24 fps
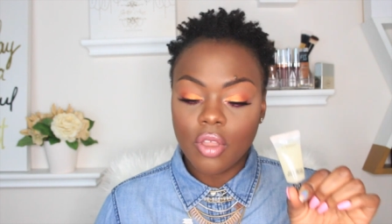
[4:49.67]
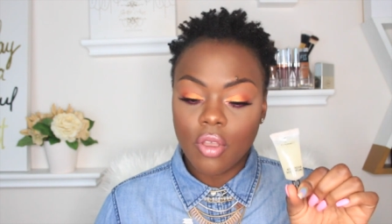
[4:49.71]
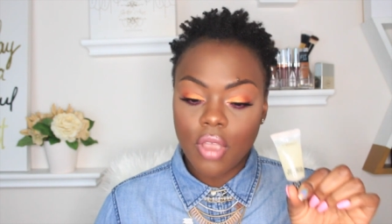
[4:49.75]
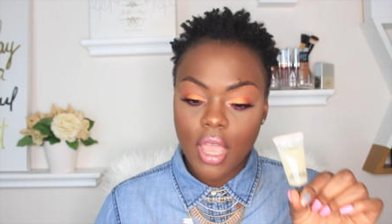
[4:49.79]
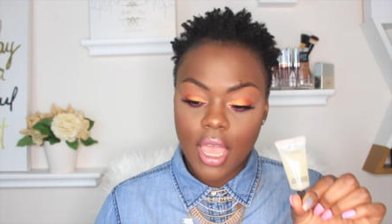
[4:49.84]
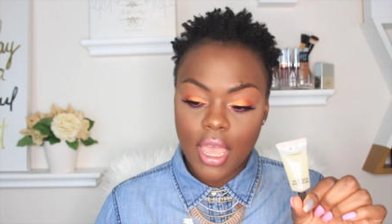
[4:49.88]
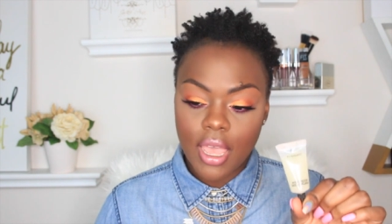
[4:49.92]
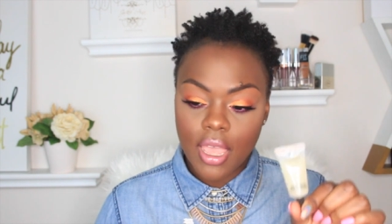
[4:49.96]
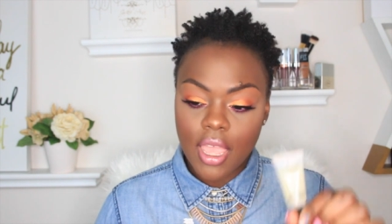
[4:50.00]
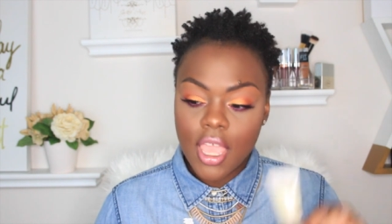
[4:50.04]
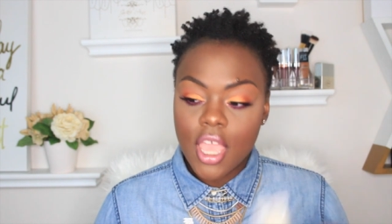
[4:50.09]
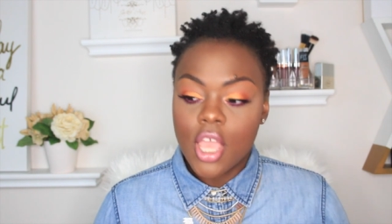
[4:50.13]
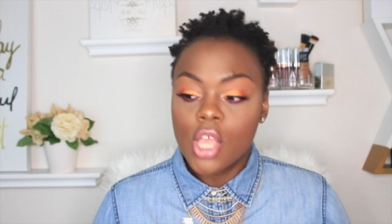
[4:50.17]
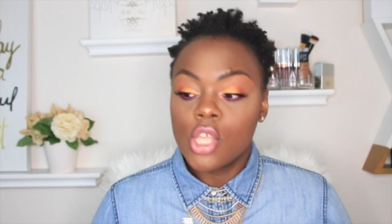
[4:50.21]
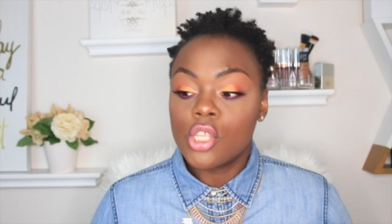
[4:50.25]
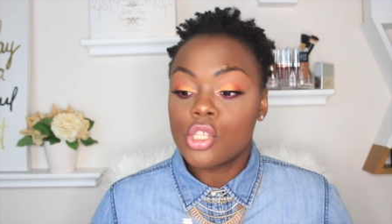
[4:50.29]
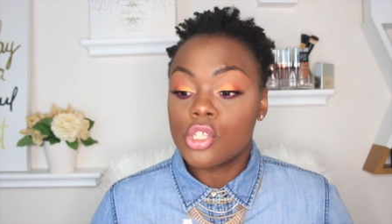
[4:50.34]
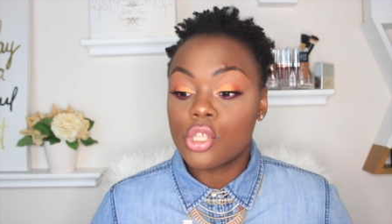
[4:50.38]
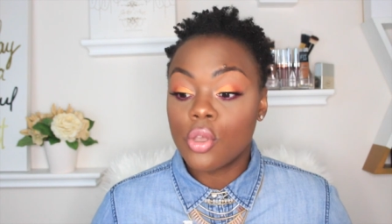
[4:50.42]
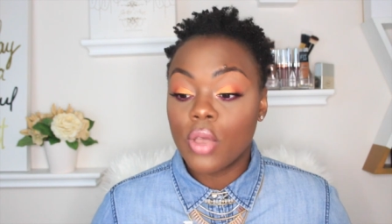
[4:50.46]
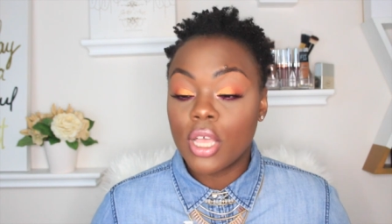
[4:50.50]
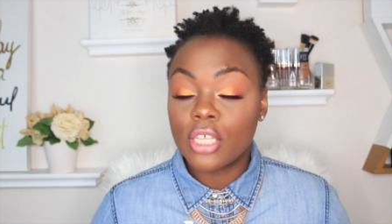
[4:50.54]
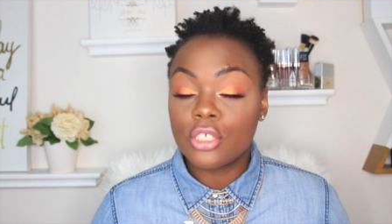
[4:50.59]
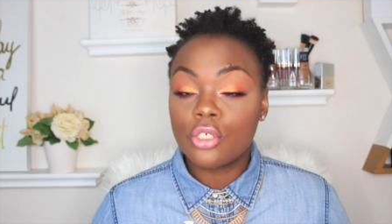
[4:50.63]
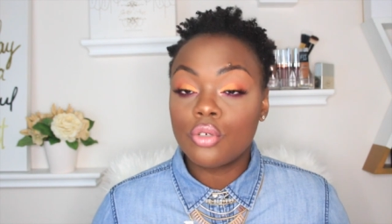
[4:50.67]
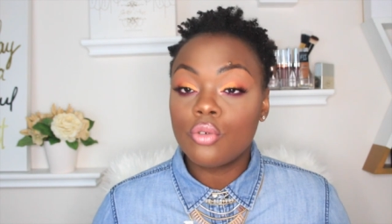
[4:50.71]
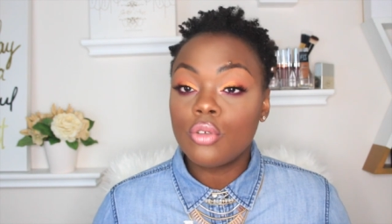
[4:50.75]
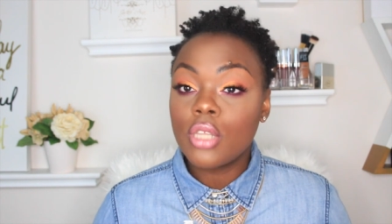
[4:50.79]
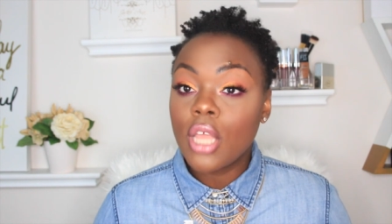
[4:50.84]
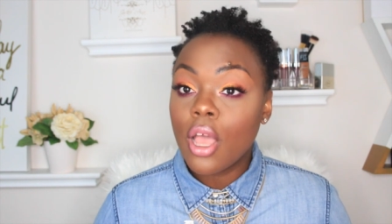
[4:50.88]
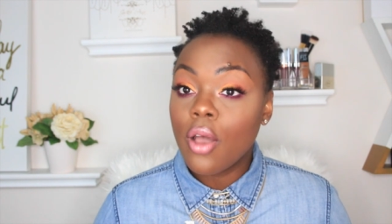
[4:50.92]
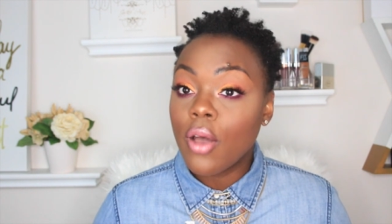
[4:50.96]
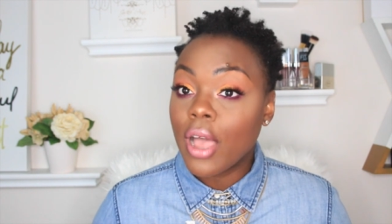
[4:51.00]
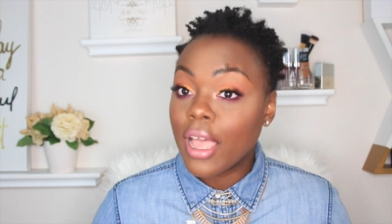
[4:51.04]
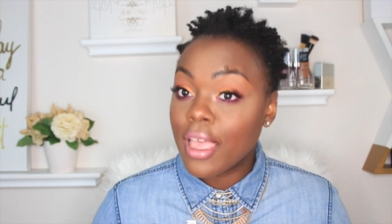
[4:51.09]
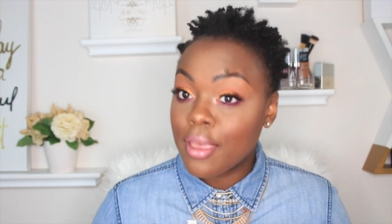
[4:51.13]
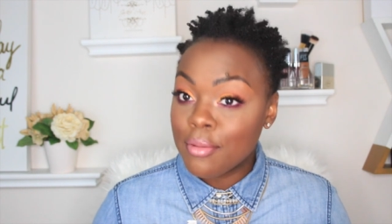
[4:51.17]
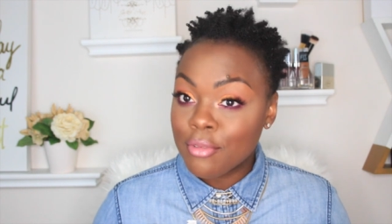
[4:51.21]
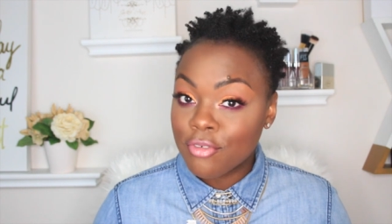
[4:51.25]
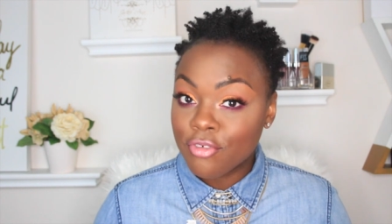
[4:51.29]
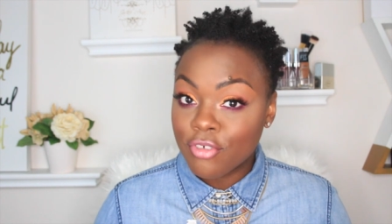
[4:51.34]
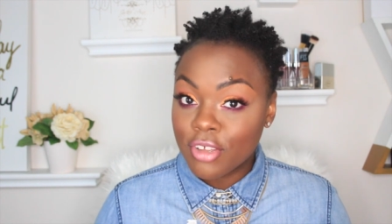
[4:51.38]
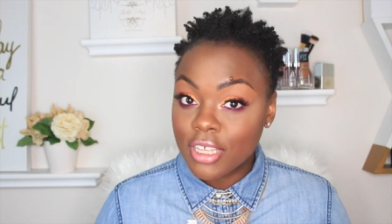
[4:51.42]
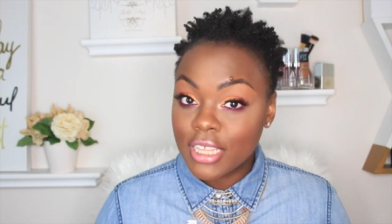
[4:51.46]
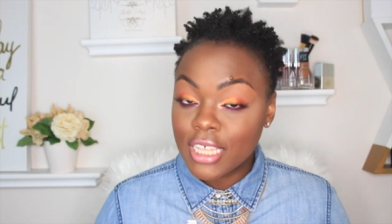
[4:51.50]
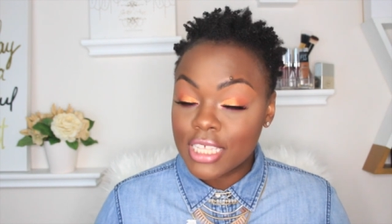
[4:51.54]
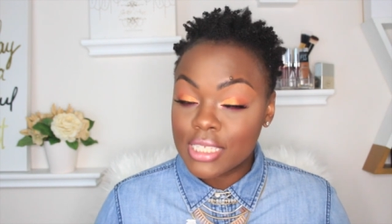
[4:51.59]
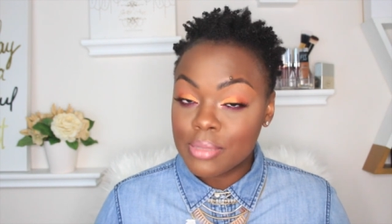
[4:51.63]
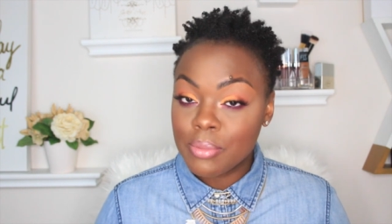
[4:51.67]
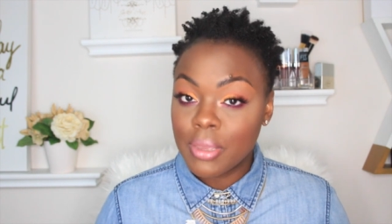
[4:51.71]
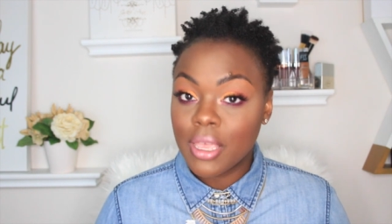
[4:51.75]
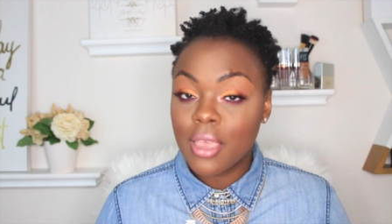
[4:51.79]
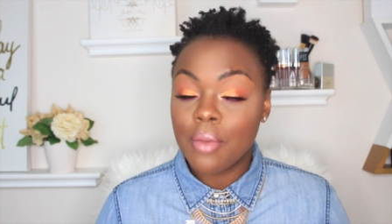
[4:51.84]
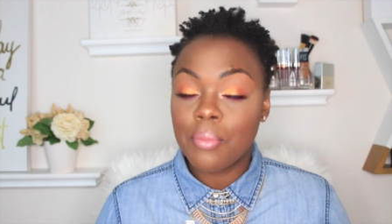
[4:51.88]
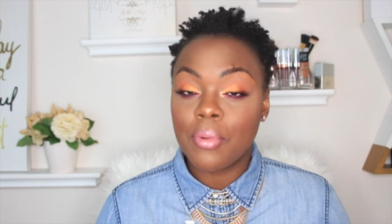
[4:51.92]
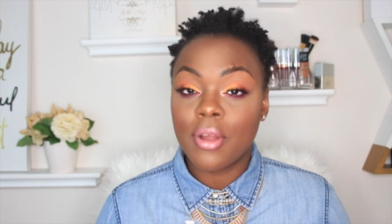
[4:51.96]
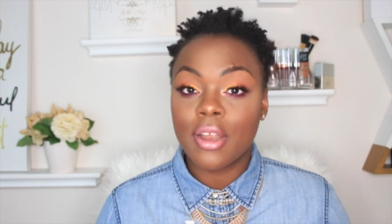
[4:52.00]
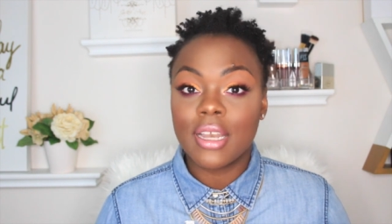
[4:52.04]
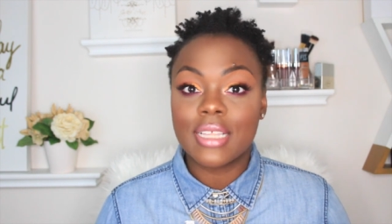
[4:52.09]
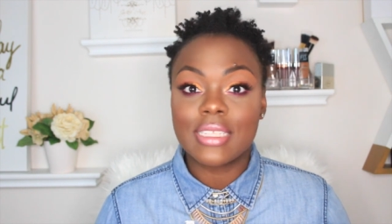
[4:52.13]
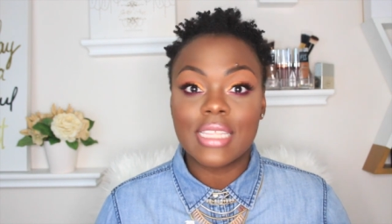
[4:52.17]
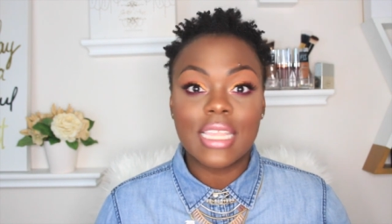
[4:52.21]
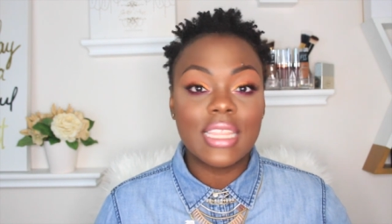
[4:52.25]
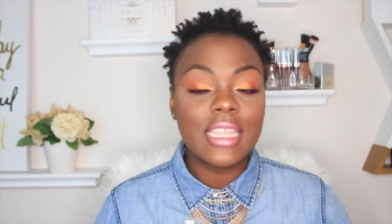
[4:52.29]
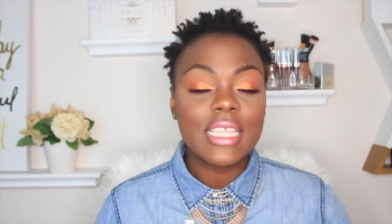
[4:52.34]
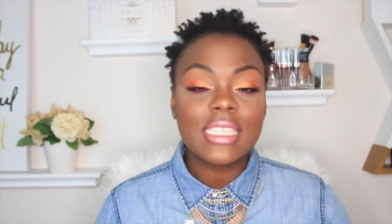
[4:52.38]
Okay, so as you know, I am a freelance makeup artist,